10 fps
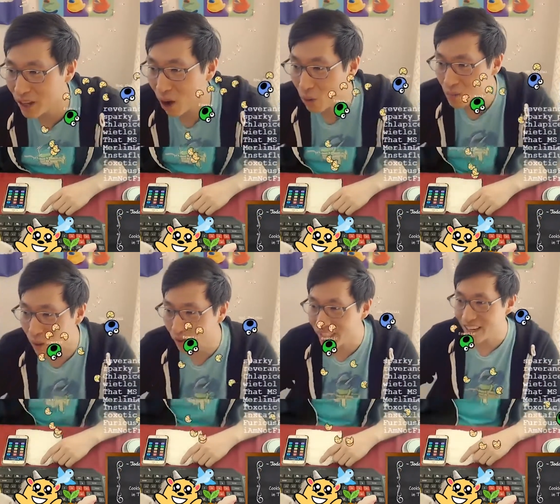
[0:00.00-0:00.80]
Oh,
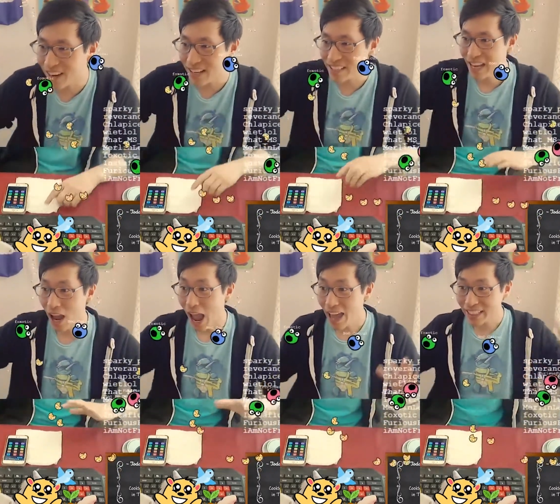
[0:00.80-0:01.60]
Sparky ties.
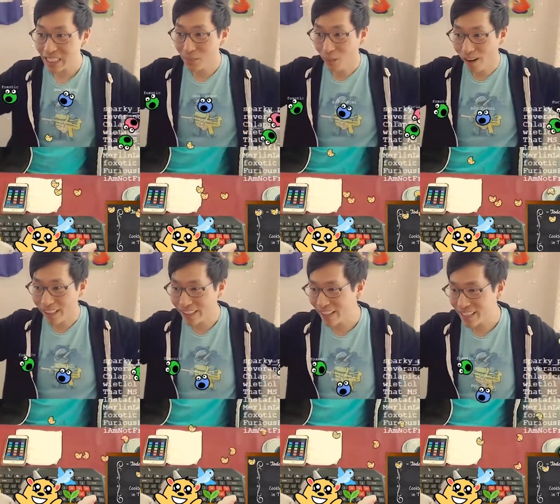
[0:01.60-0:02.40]
And then Sparky
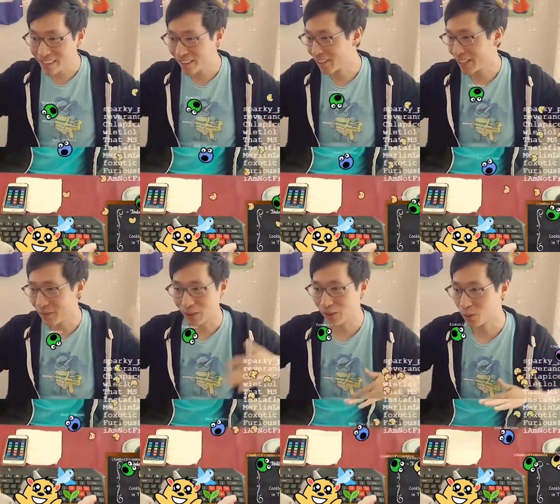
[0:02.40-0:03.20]
takes the lead
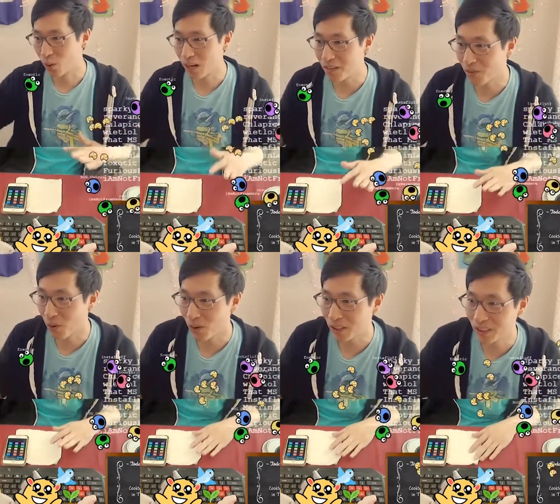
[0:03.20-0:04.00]
with
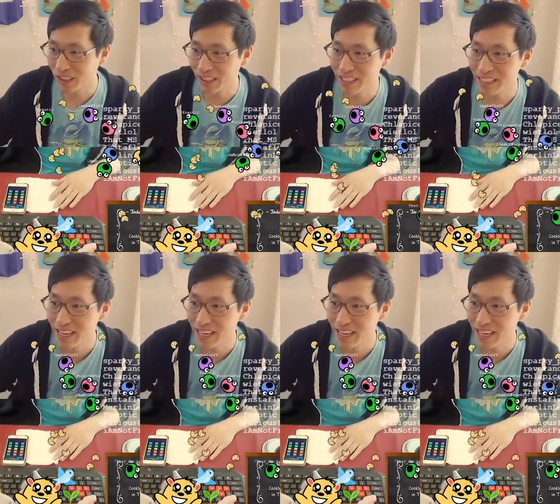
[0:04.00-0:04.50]
twenty-four cookies.